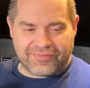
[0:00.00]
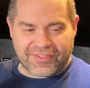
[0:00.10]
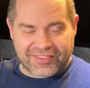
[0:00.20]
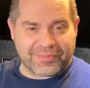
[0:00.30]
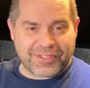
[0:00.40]

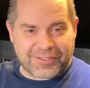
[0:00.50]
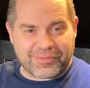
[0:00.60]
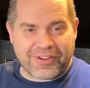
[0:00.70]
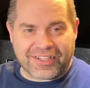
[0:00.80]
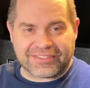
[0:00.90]
this is a pretty
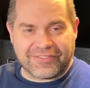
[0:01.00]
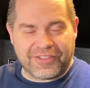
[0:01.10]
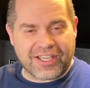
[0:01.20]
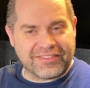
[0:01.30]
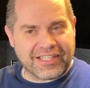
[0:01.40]
cool product. If
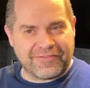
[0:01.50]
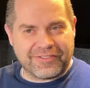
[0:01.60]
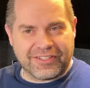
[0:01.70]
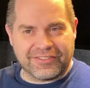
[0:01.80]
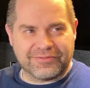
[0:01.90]
you guys have
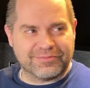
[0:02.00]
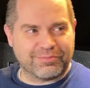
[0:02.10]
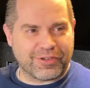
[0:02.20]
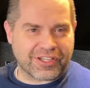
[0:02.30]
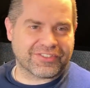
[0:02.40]
a
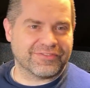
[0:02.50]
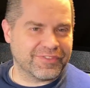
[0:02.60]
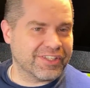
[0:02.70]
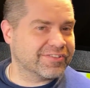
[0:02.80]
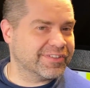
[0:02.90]
production
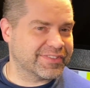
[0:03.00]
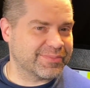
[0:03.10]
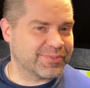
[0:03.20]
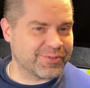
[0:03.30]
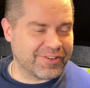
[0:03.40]
vehicle of
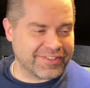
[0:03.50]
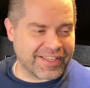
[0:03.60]
some sort,